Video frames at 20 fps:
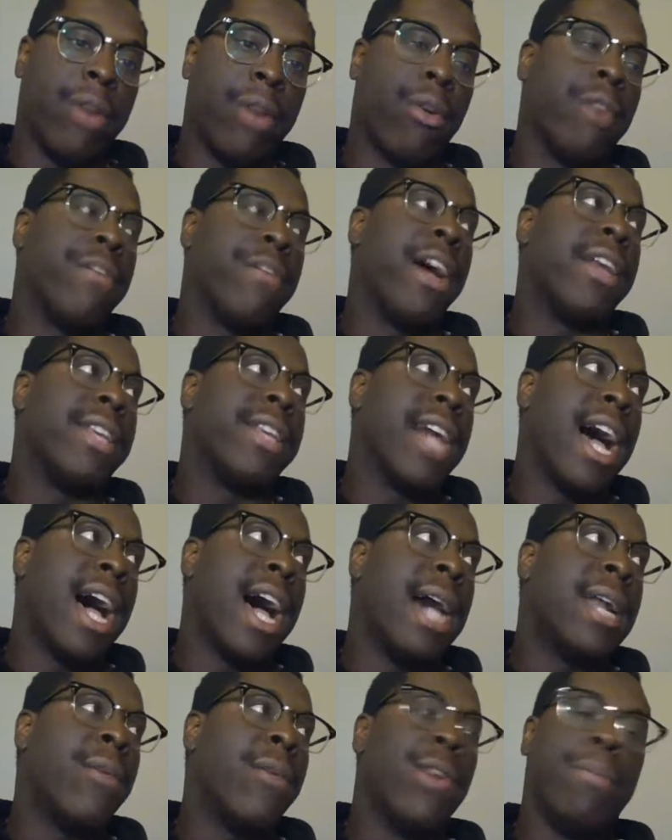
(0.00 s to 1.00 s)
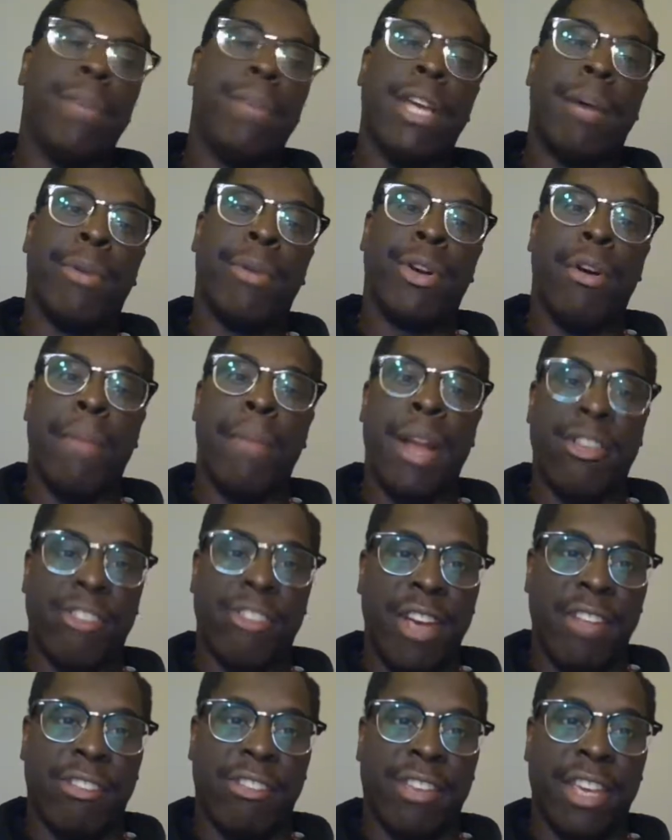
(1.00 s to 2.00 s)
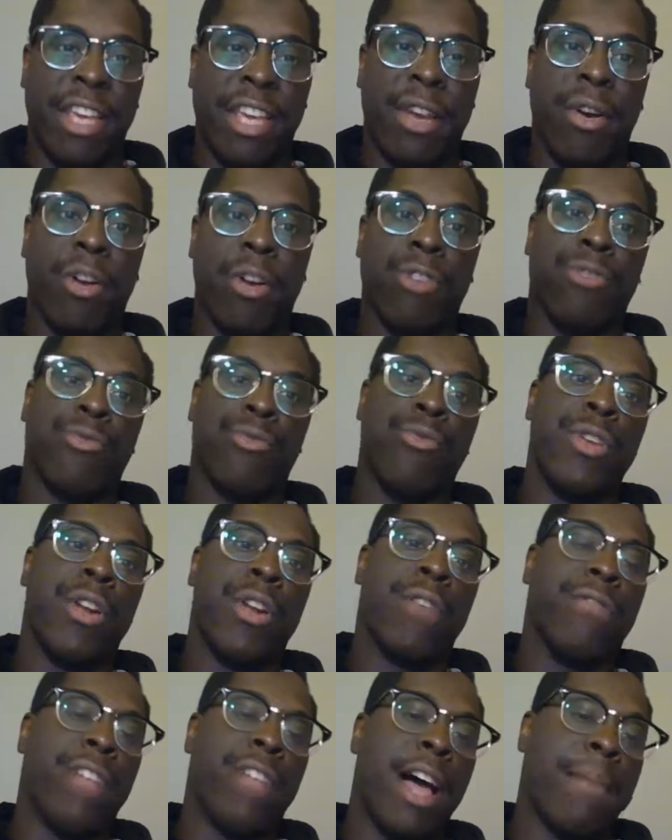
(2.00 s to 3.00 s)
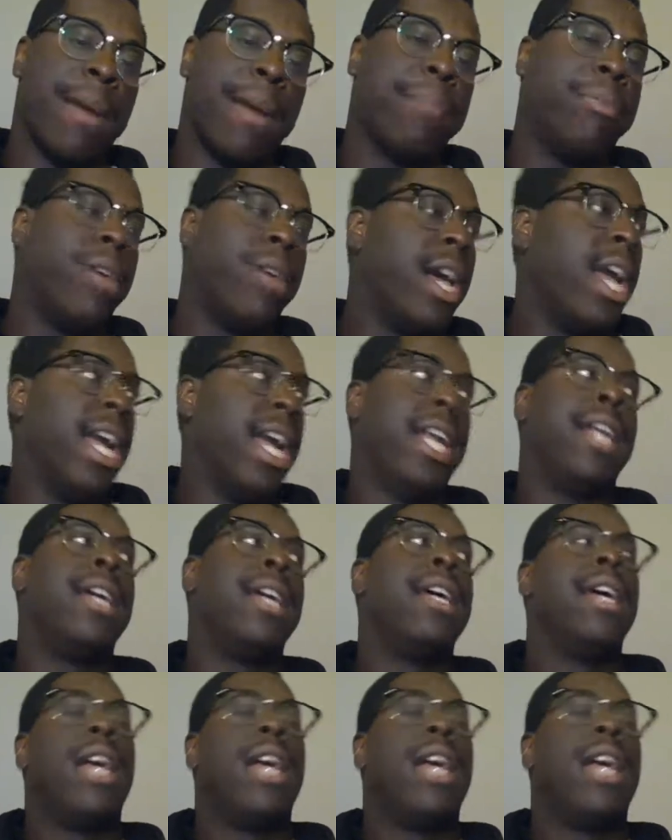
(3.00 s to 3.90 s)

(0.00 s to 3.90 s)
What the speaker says: or if I died, I wouldn't be able to go on my jet ski or, fly my plane.